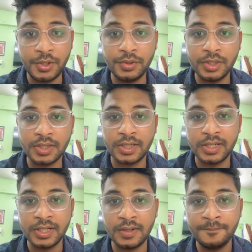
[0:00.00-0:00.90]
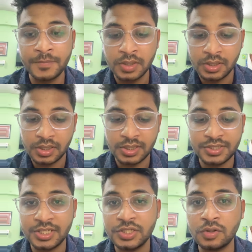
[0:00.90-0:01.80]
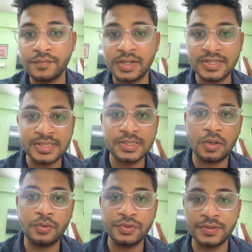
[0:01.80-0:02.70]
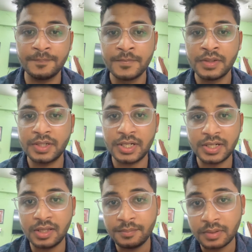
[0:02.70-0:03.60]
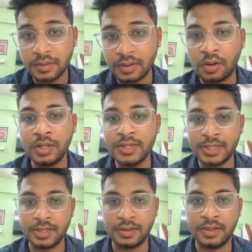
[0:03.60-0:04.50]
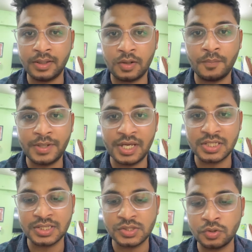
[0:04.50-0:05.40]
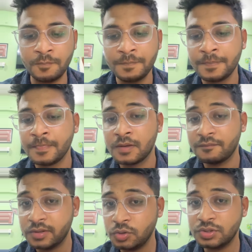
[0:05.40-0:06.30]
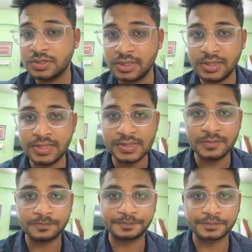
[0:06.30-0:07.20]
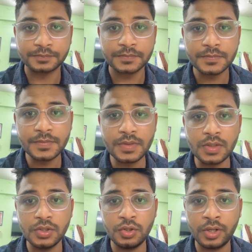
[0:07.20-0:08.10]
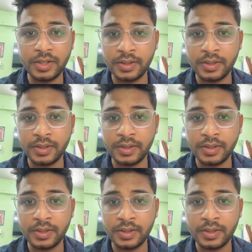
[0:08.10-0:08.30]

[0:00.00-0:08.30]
to the clinical staging of the disease, how to treat them on their complications. So when you see this, you are